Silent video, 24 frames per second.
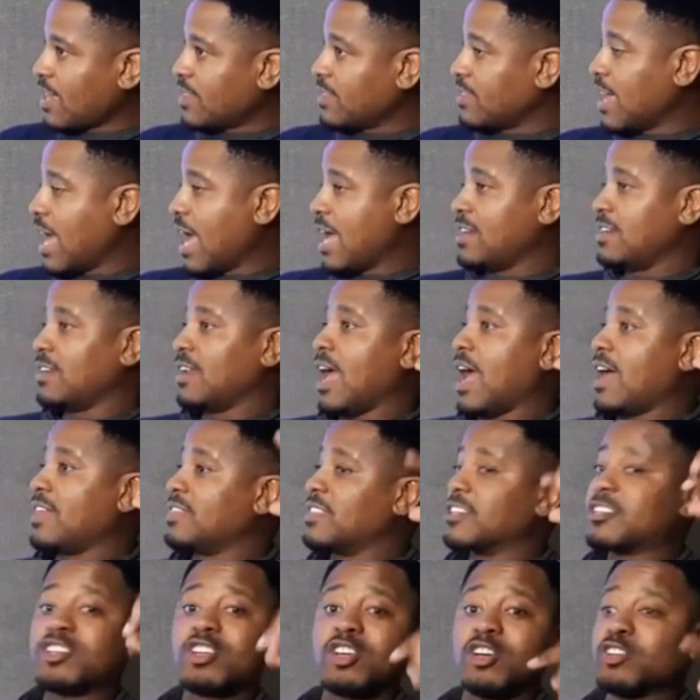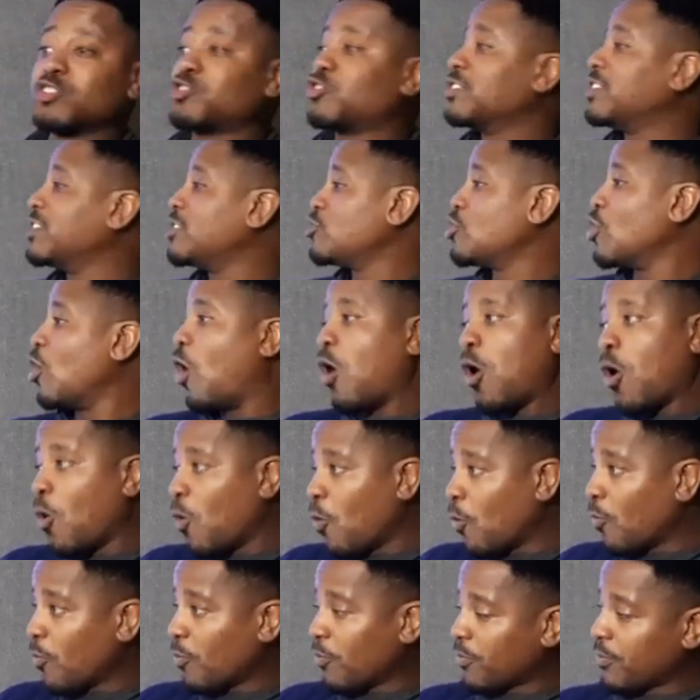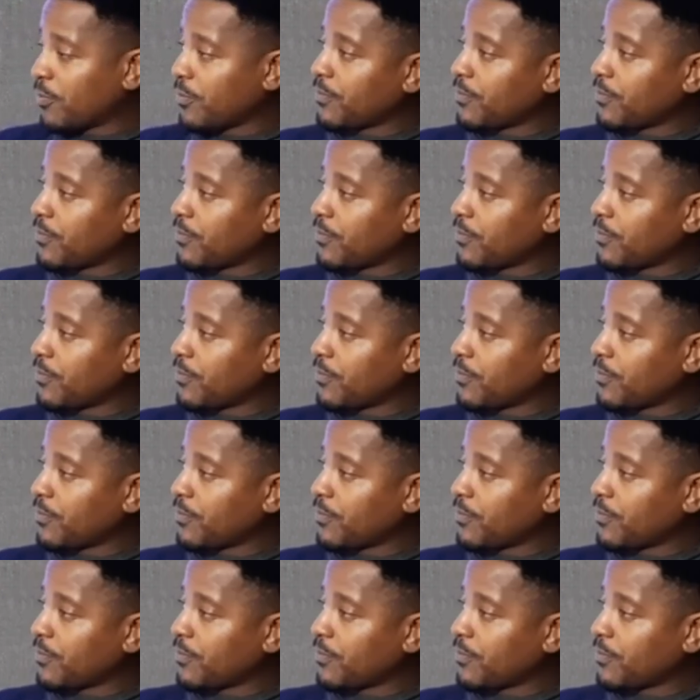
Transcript: the children in your home?